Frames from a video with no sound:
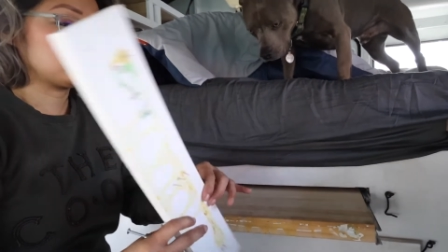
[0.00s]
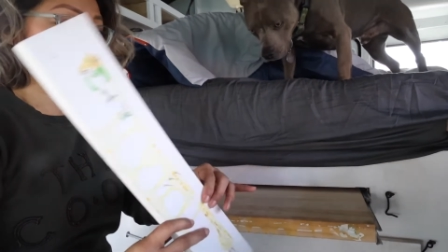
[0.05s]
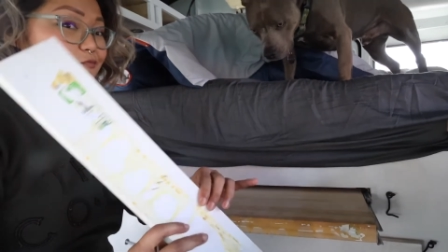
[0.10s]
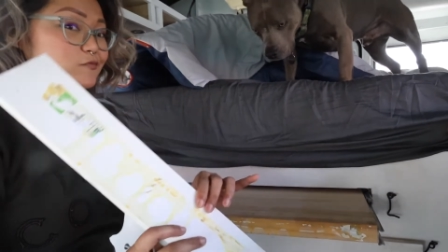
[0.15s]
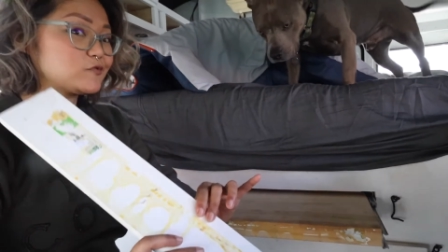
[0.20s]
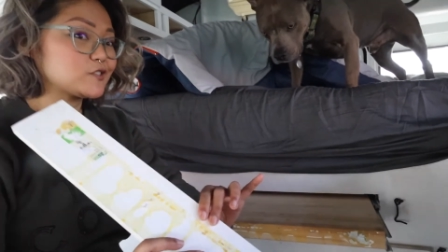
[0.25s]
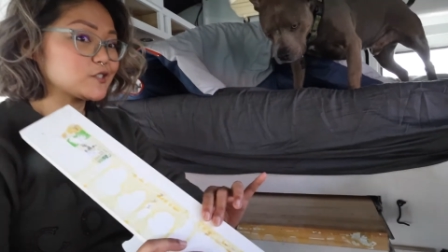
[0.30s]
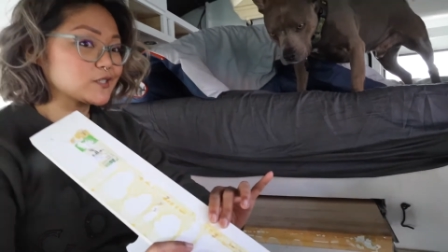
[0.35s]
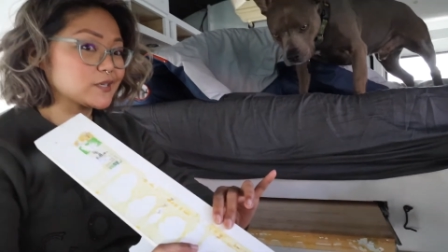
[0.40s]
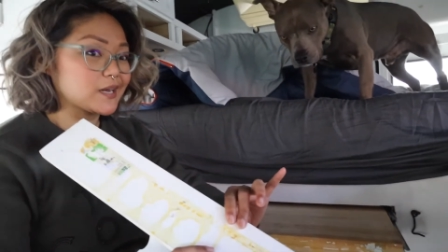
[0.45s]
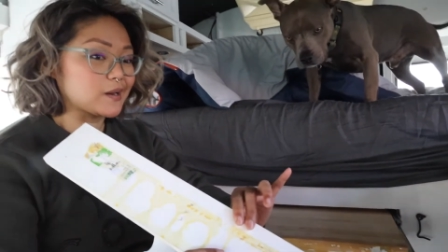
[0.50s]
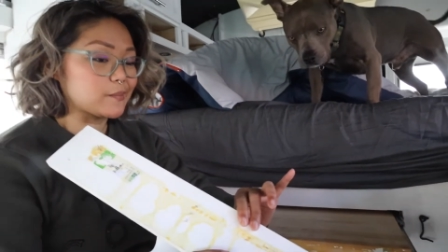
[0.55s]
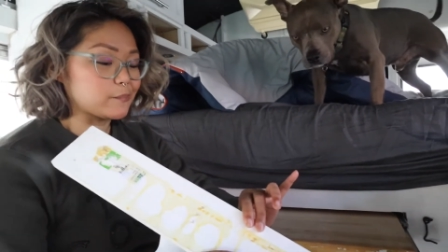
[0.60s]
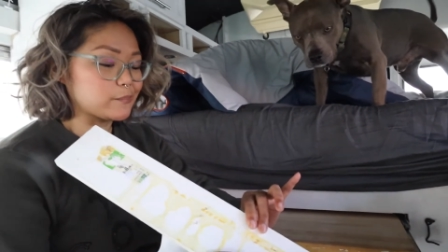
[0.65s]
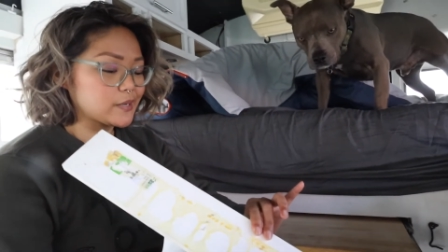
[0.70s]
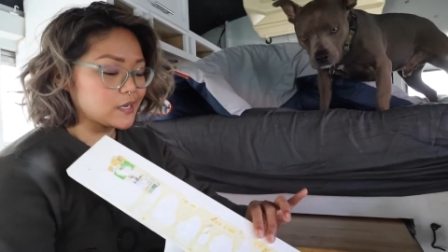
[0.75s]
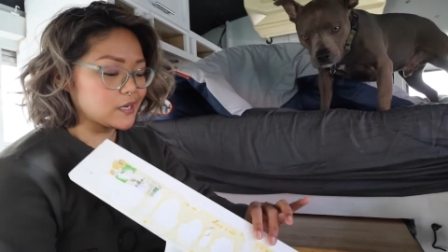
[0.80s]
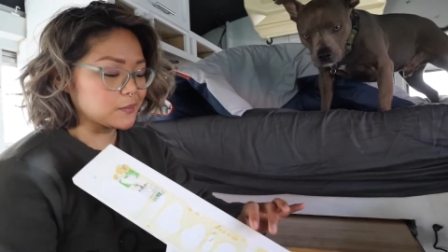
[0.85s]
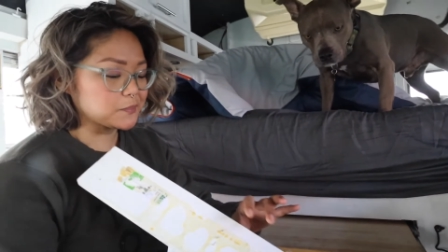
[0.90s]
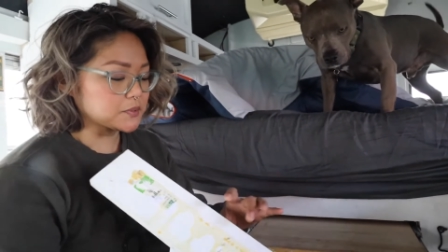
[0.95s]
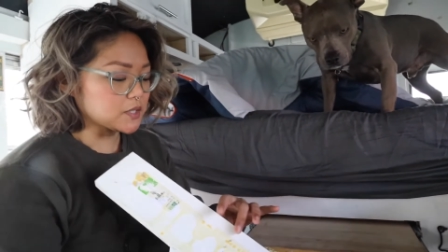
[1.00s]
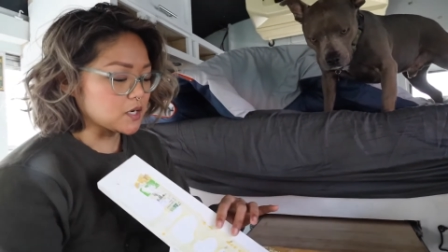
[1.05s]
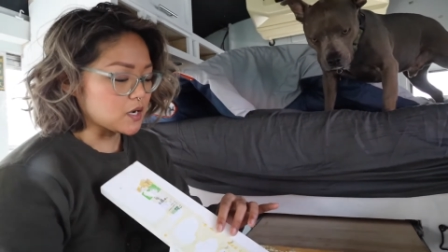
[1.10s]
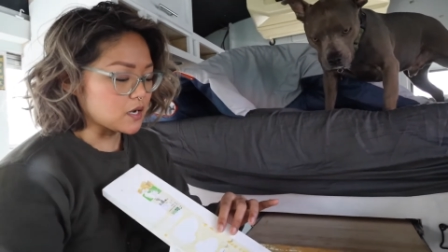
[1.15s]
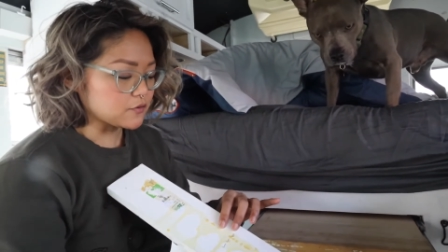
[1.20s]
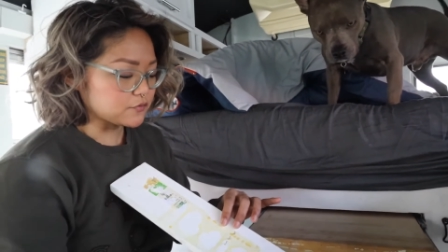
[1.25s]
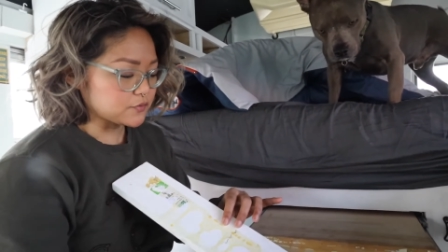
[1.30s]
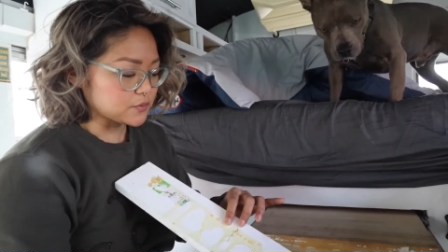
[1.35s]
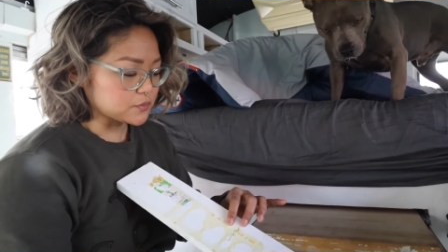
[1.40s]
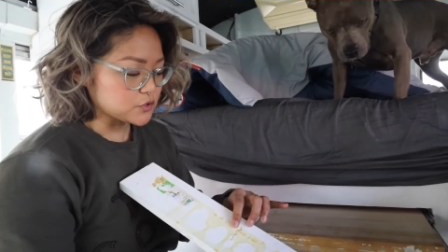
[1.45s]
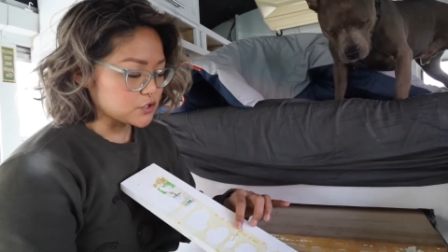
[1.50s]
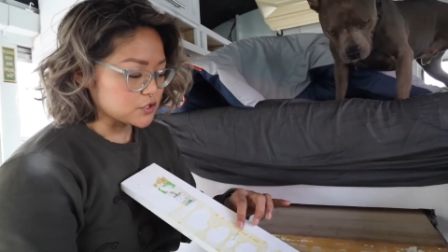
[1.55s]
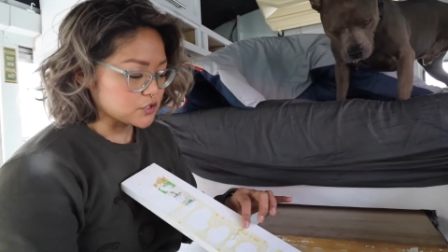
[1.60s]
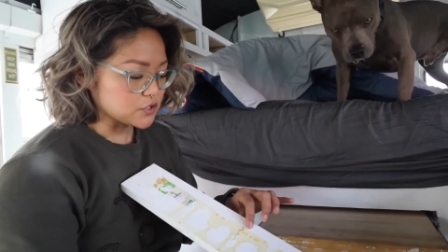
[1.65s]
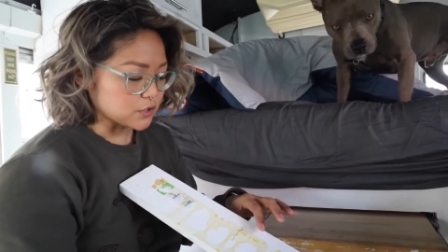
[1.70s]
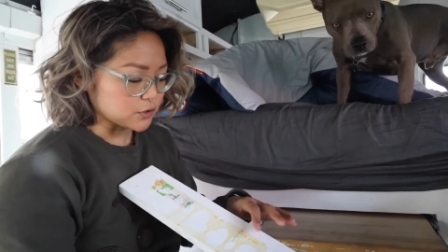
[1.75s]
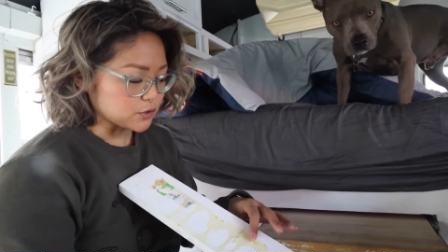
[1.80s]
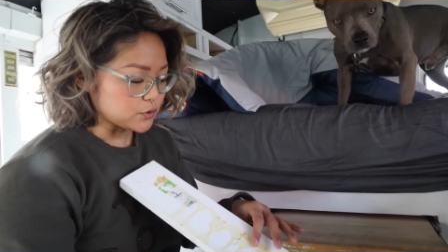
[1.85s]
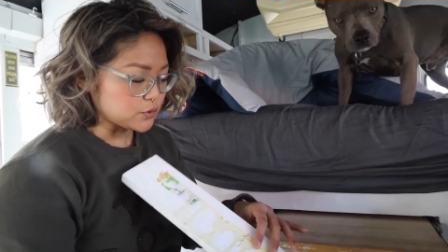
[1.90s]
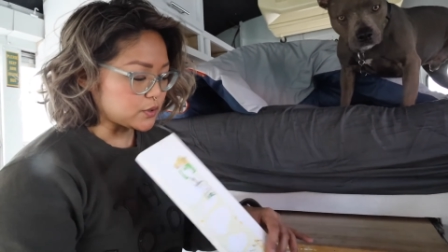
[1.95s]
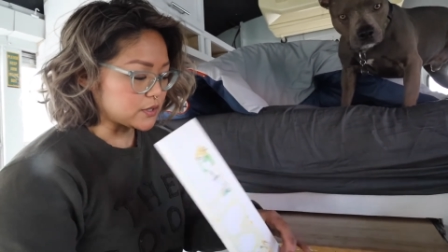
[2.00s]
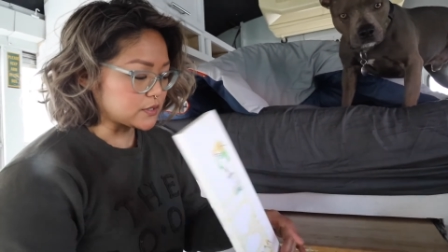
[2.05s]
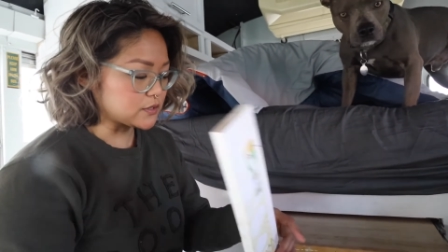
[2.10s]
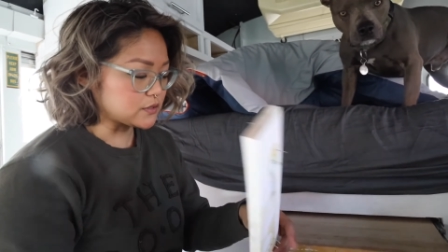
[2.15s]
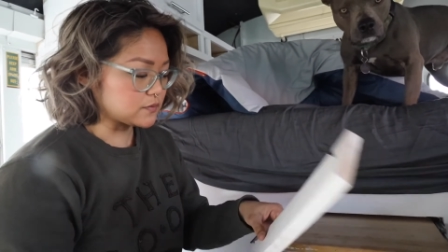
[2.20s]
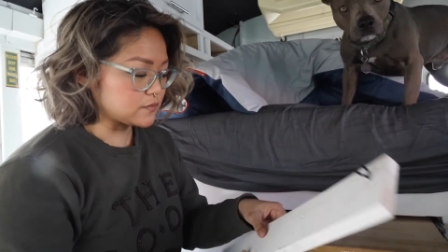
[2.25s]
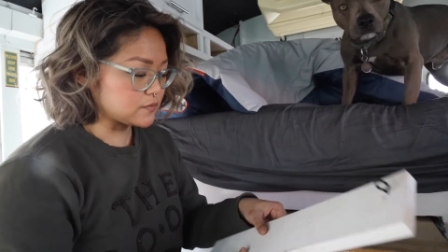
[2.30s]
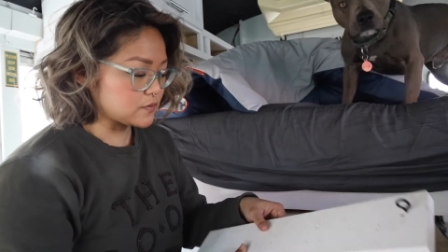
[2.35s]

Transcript: just kind of popped off. It was just glued and